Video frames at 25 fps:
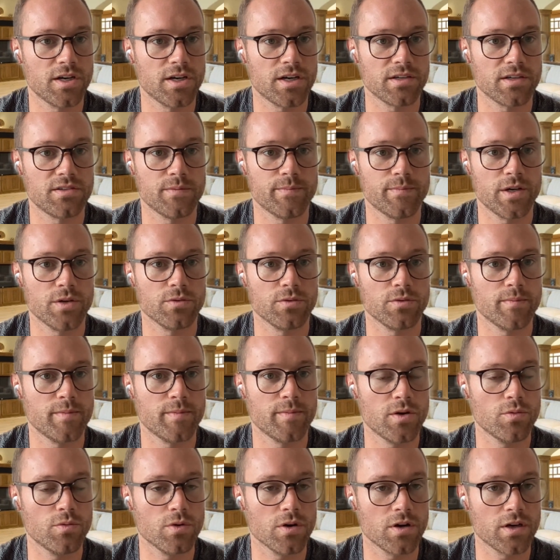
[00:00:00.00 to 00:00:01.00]
I talked
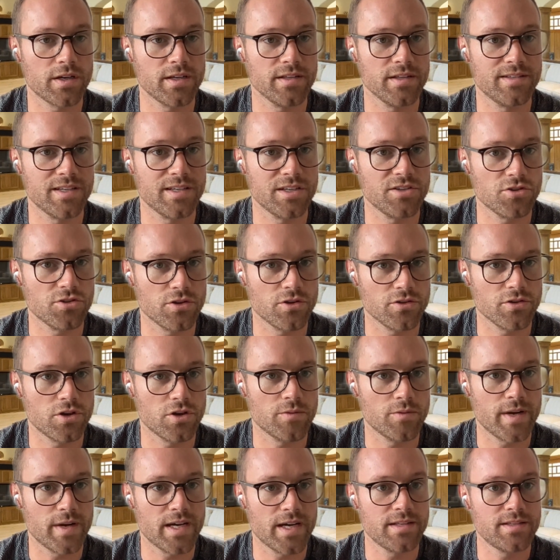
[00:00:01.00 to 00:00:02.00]
about remote work and
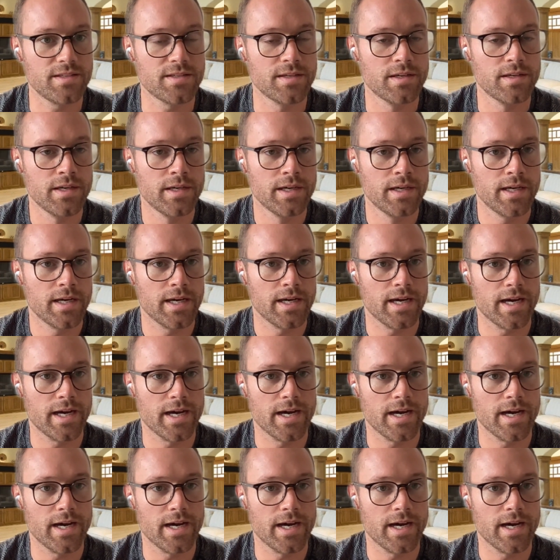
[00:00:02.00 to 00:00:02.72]
digital nomads,